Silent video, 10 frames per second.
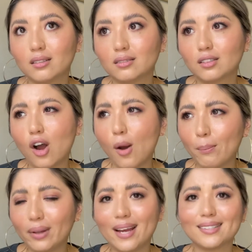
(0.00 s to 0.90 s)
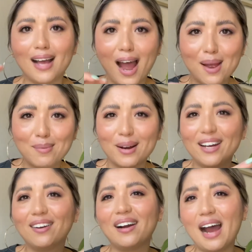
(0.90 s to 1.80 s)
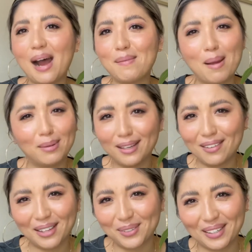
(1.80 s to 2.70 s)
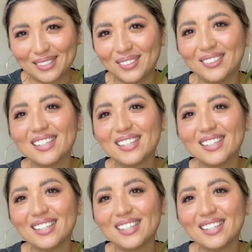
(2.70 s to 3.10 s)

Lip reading: complex hybrid, I believe that's what it's called,